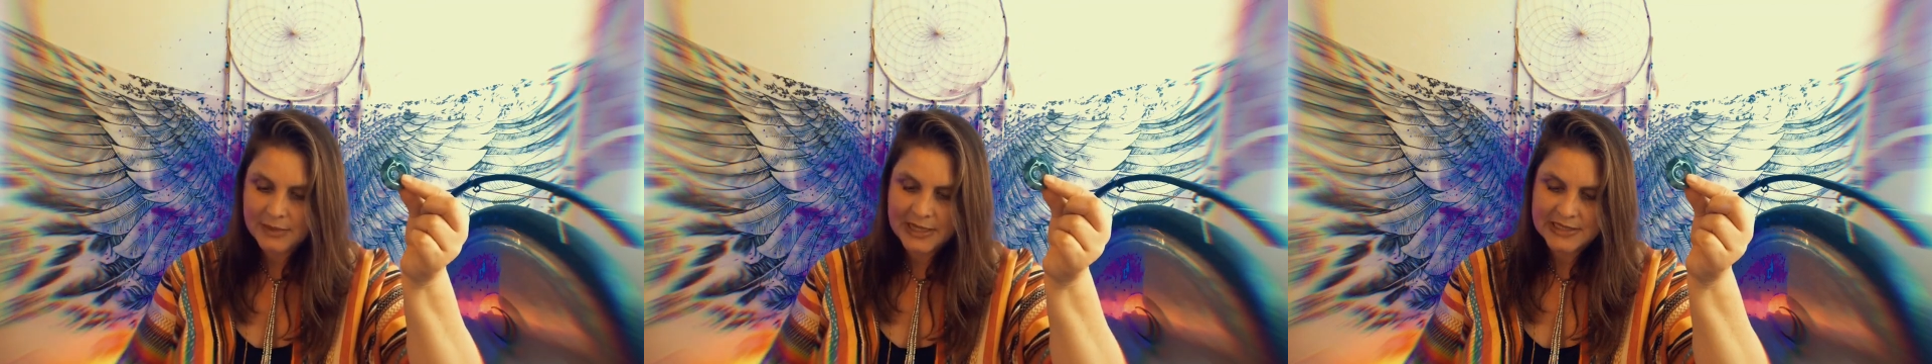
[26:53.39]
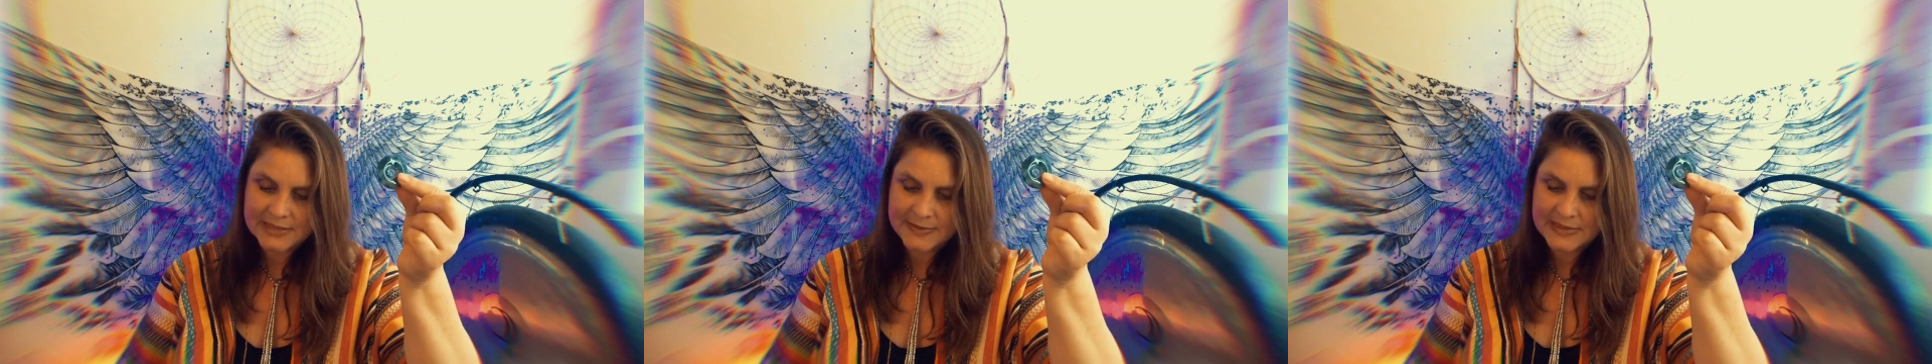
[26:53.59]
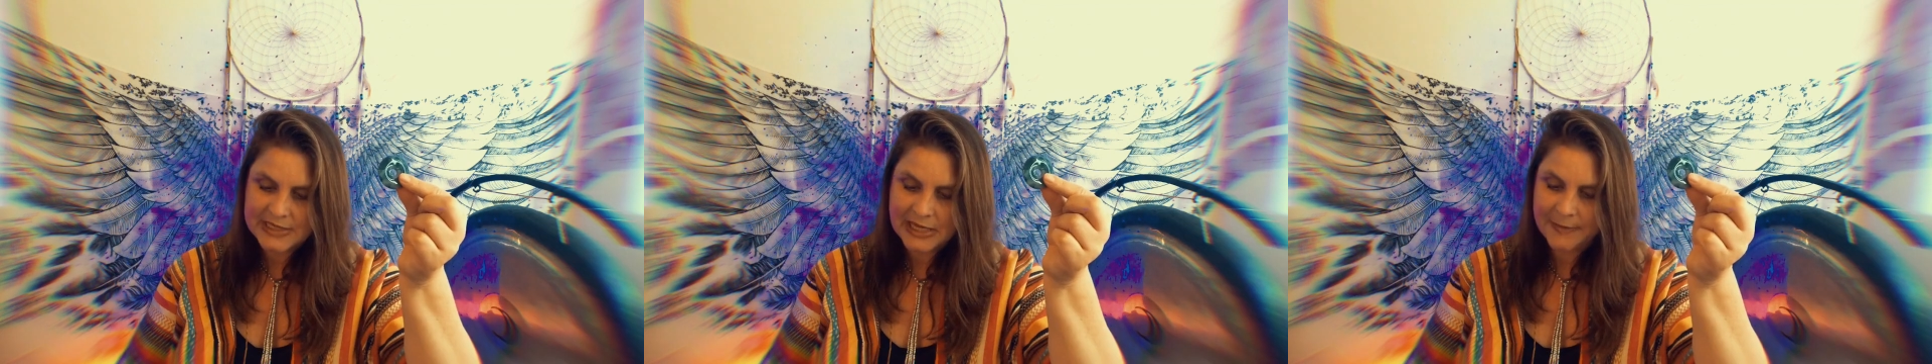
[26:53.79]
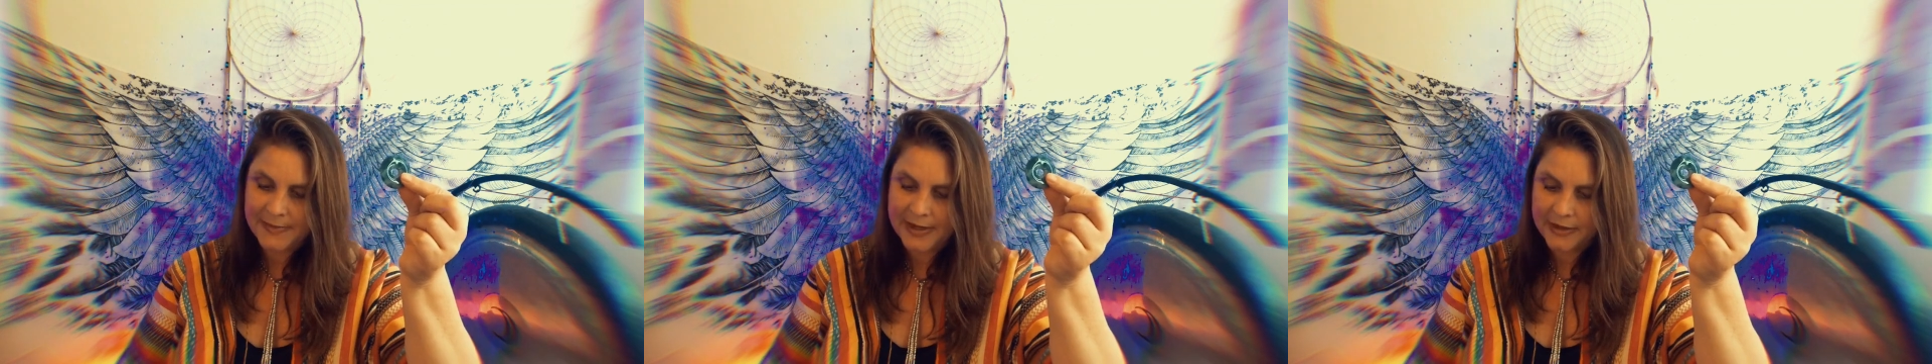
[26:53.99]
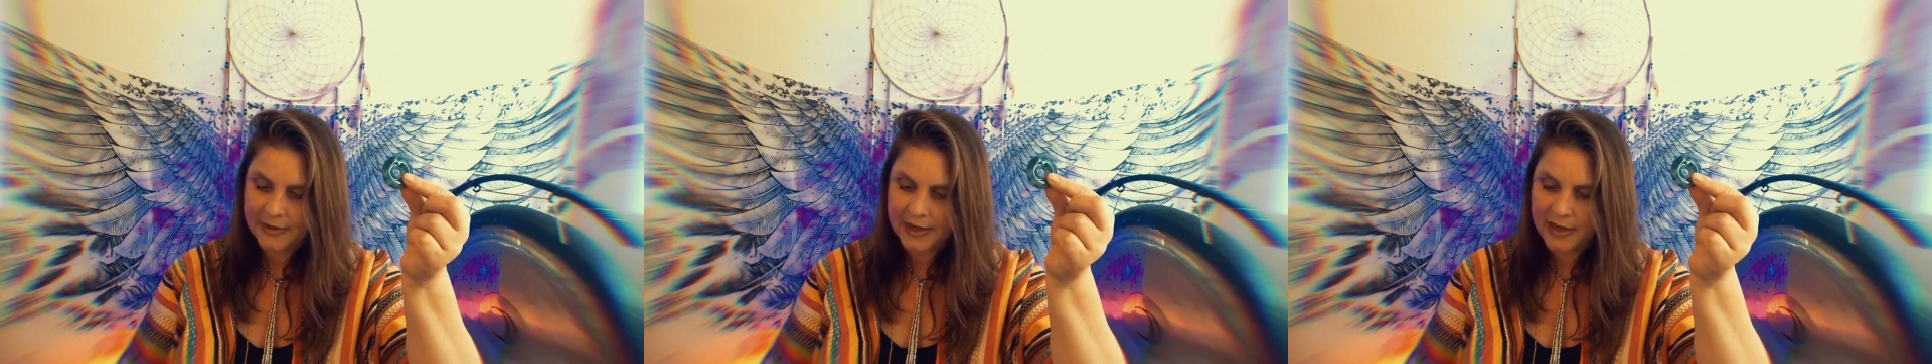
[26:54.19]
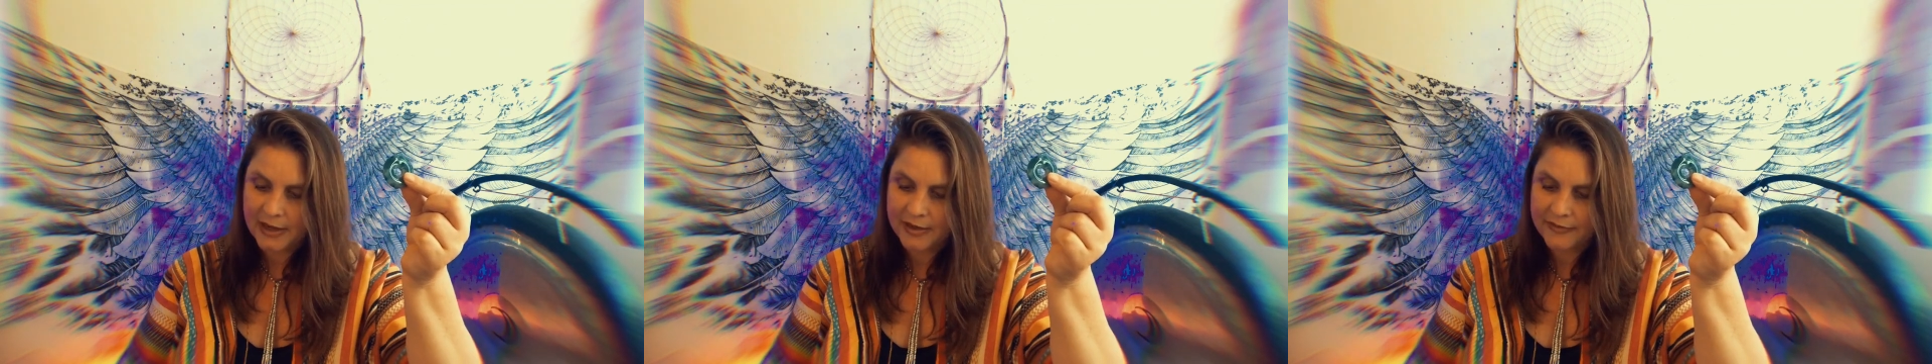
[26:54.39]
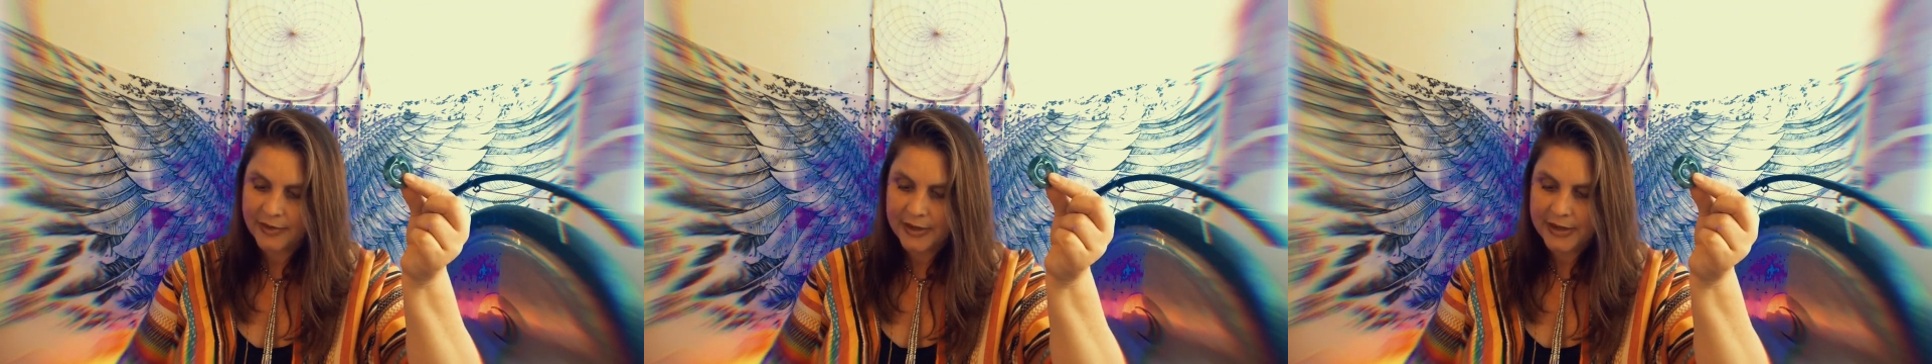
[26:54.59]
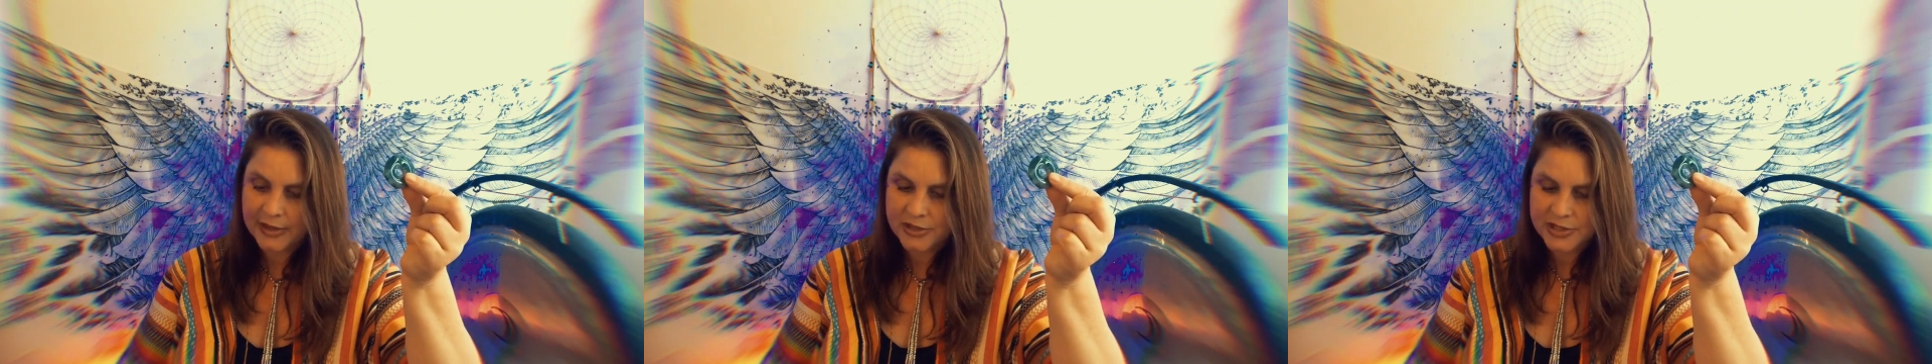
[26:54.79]
as we take better care of
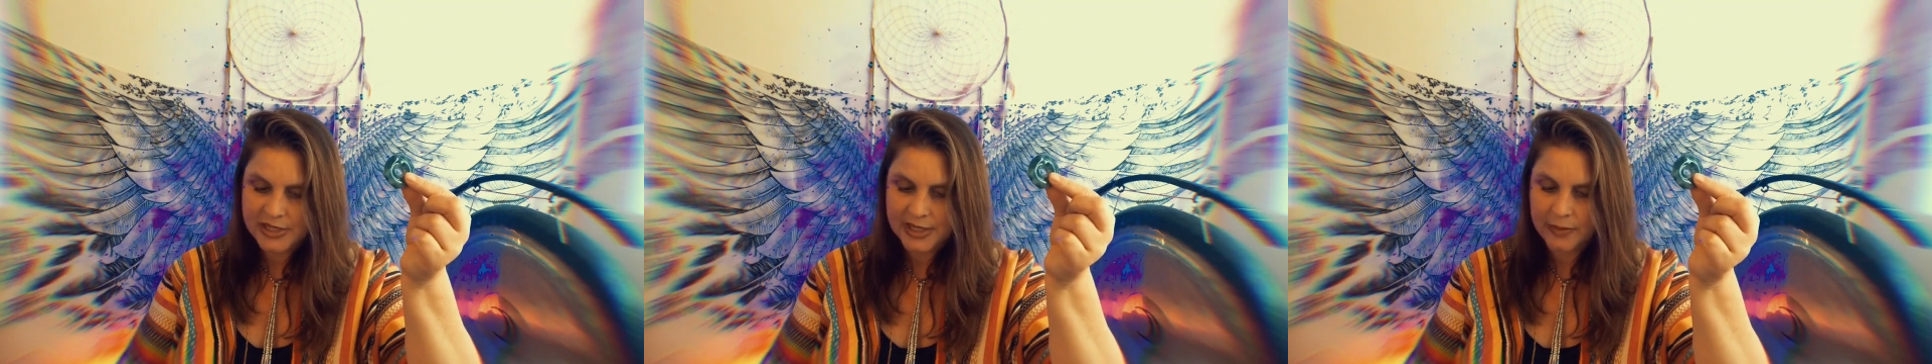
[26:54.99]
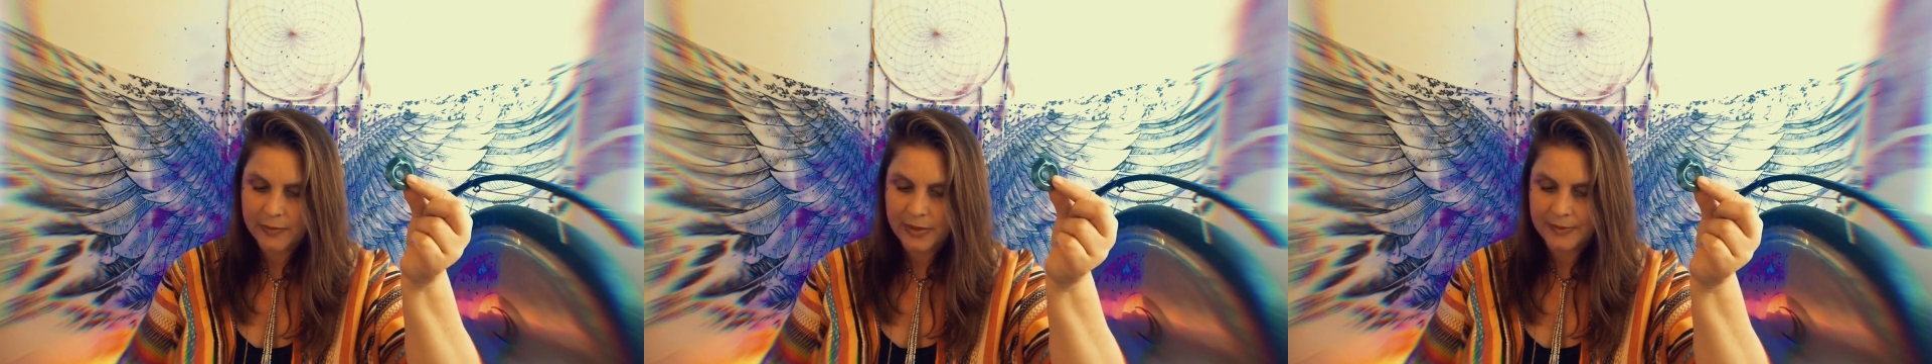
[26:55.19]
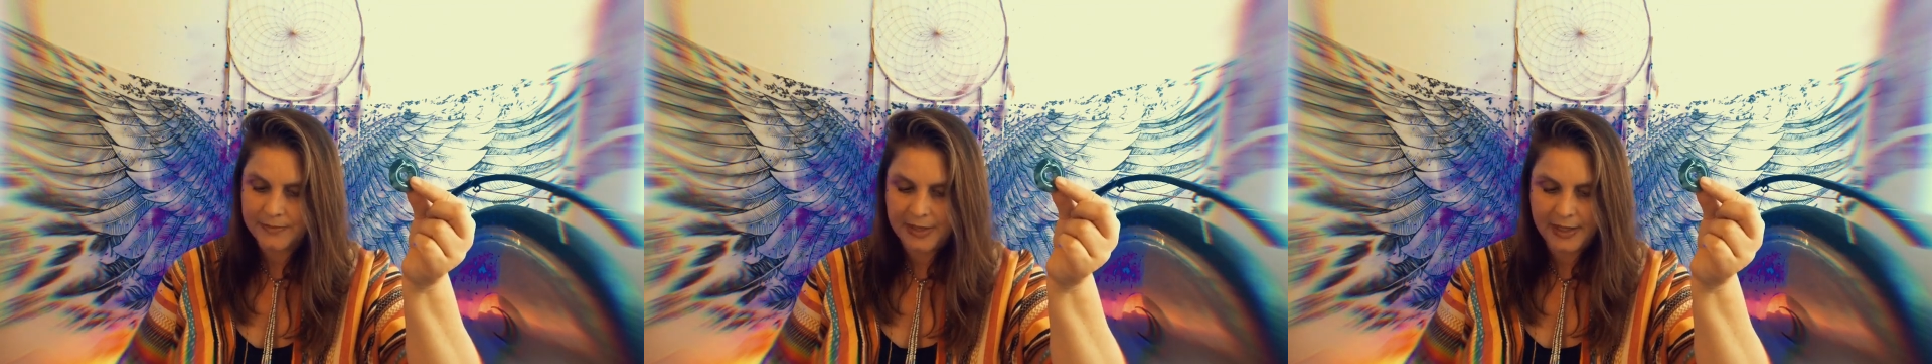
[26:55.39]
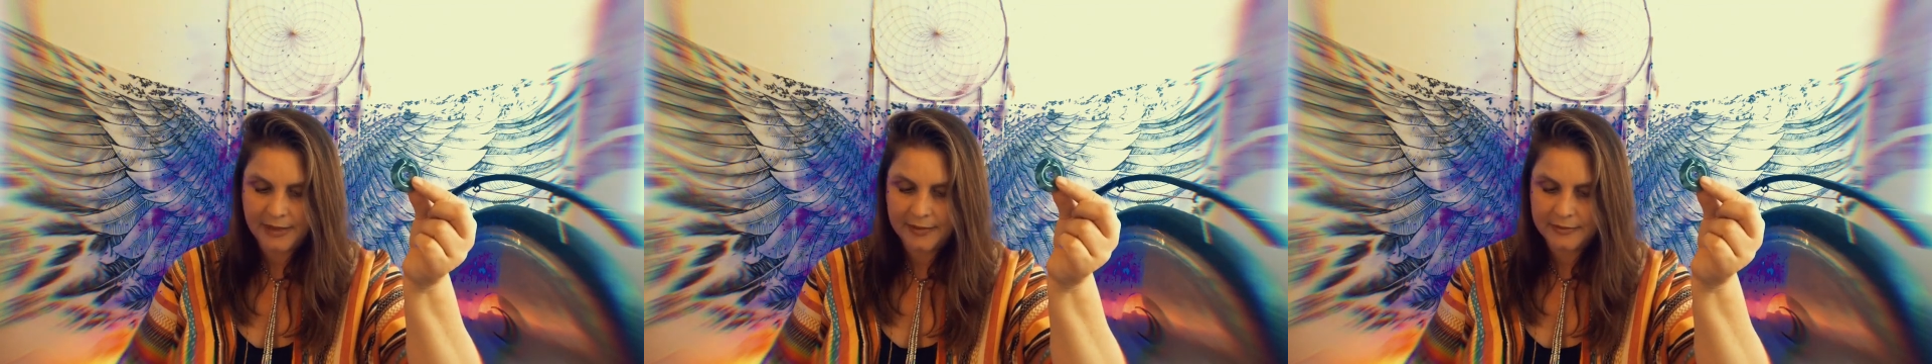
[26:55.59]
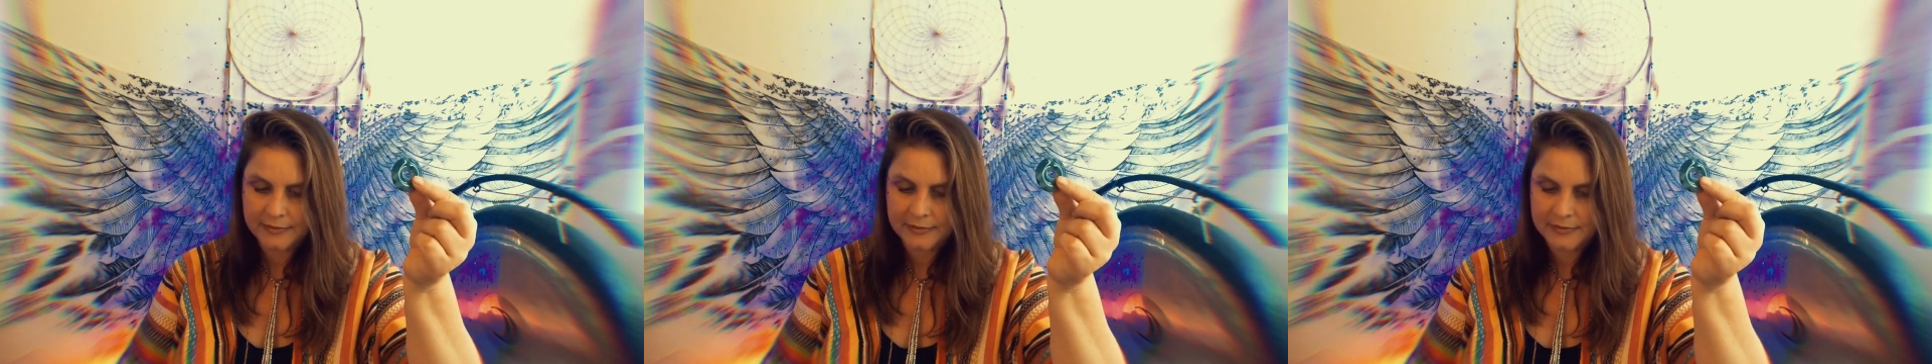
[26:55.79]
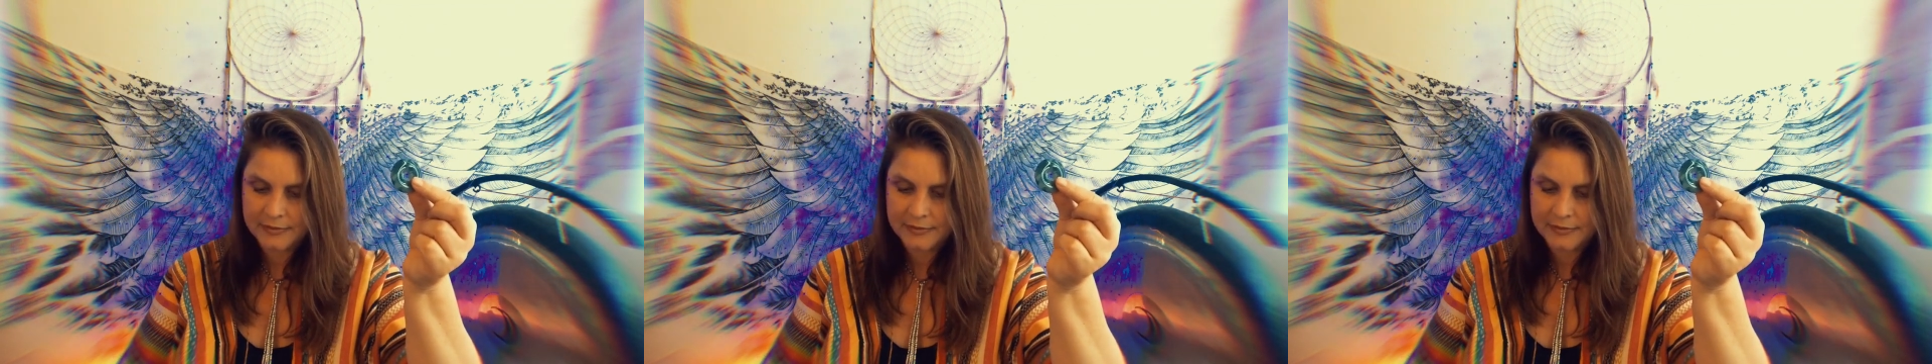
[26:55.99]
our energetic well-being.